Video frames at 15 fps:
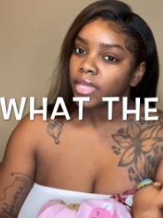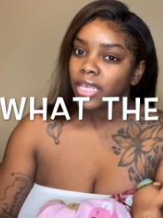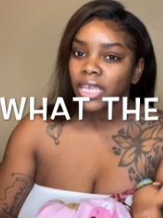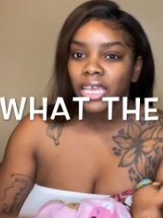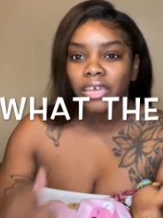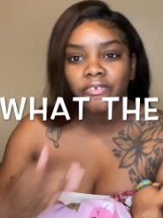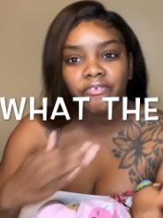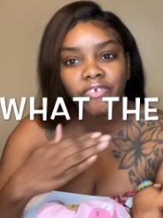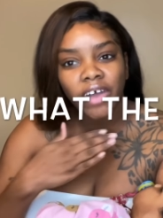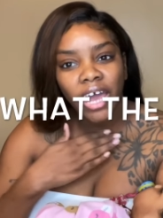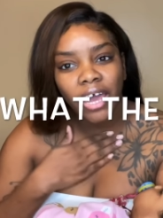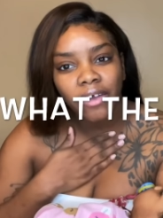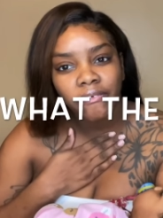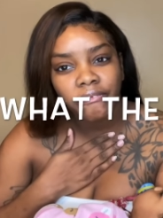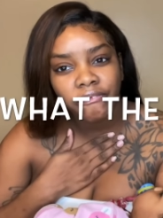If
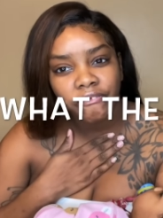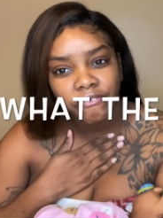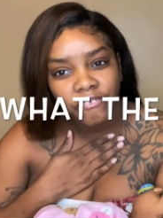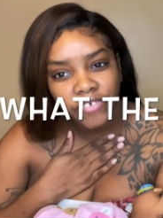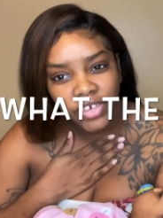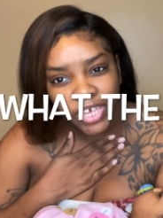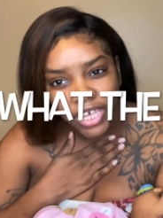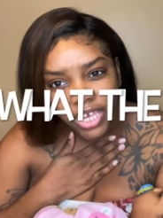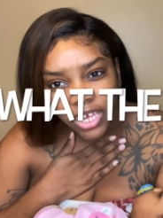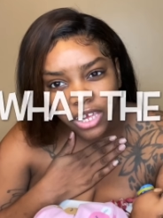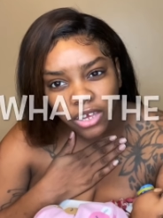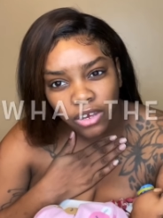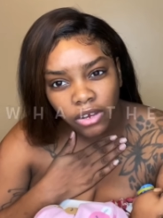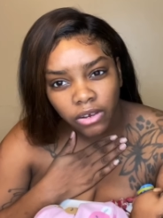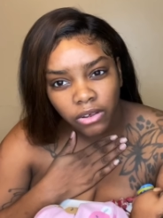I
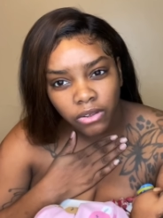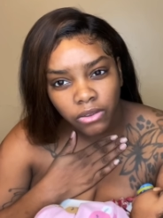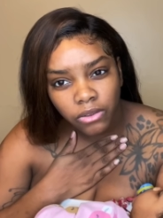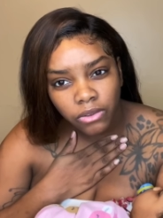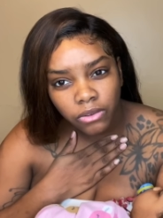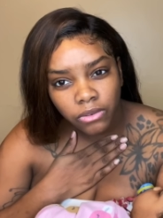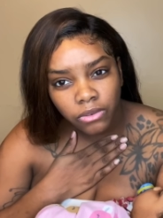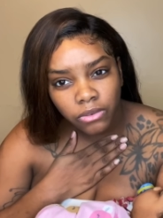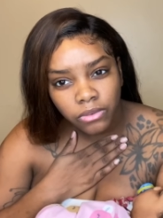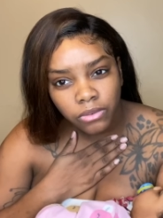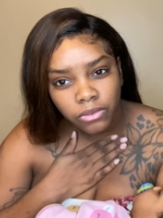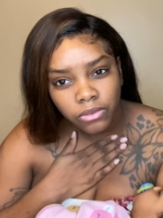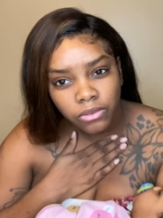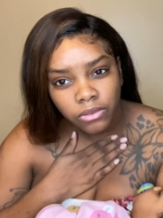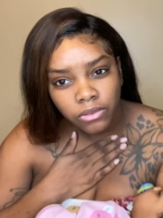feel...
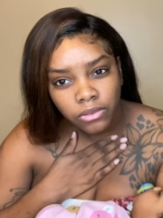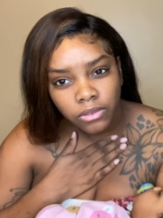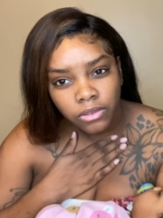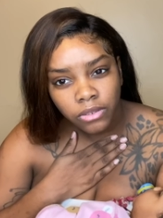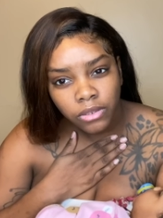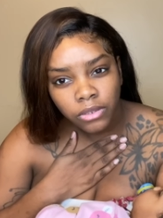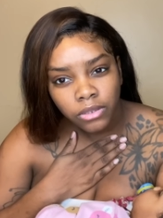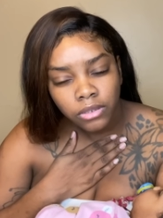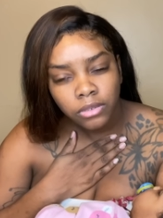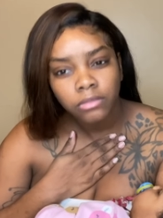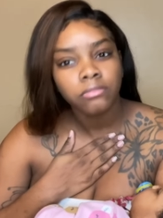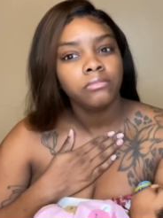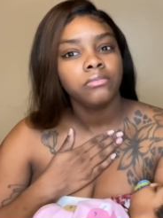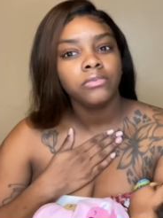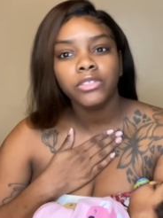
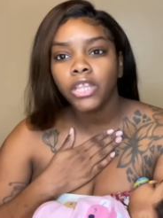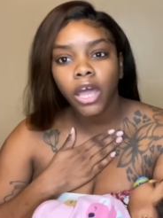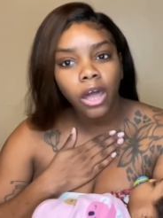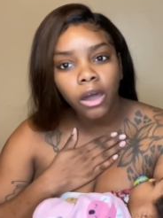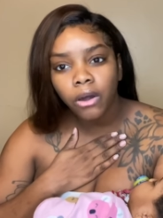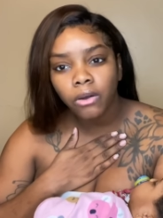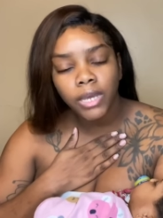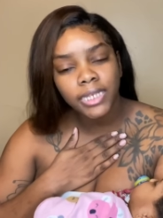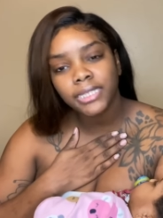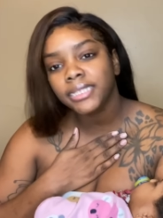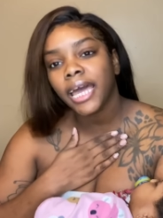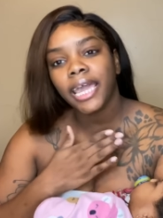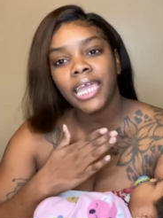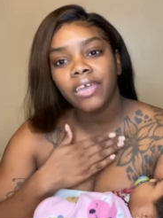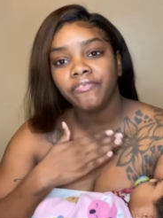No, it's
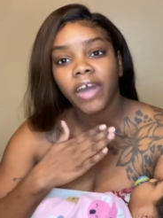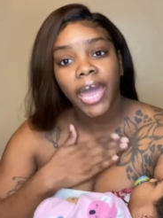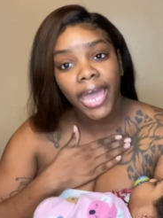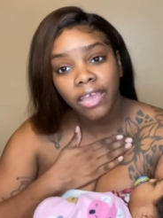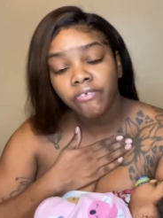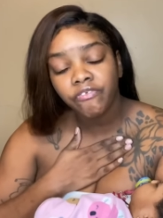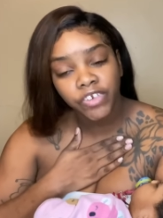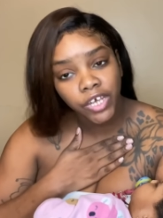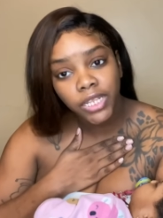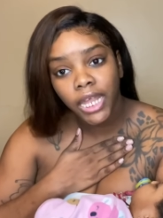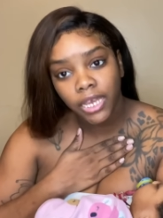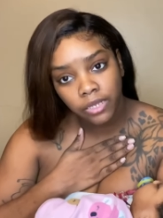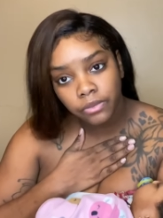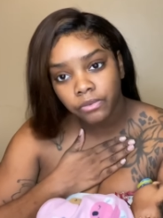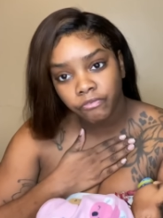not if I feel
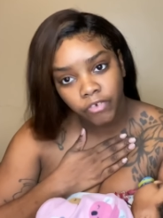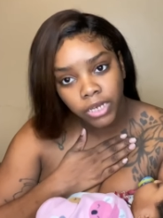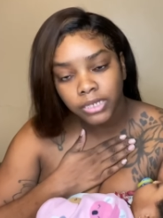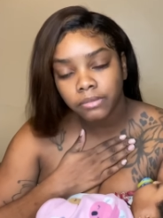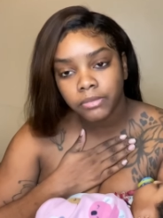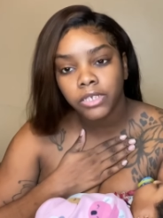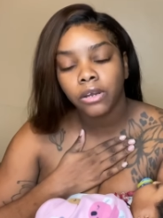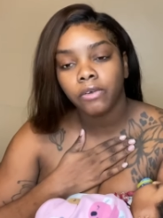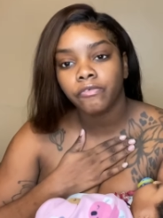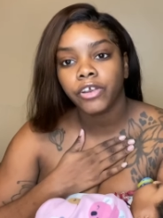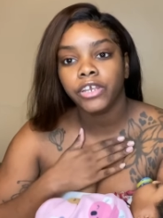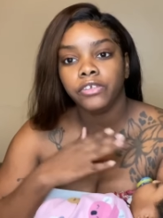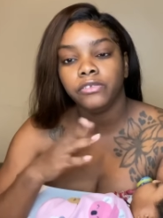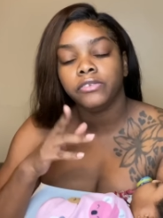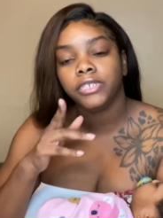like you fucked me over
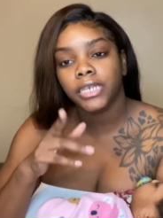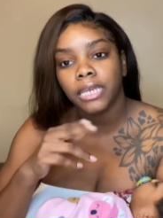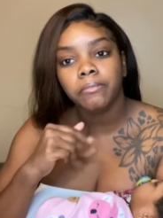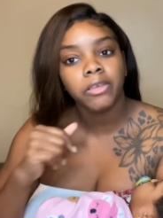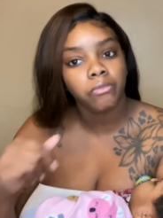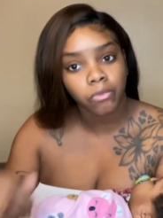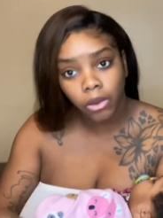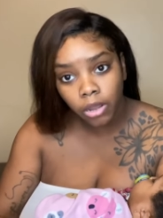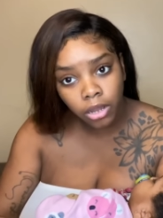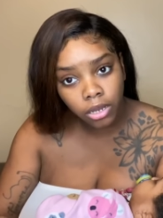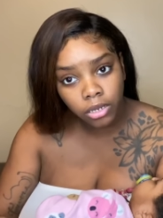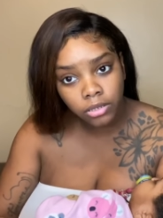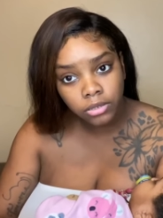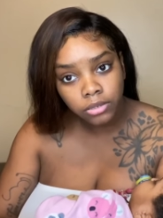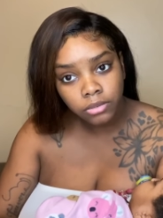and you did me
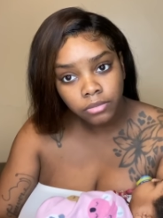wrong.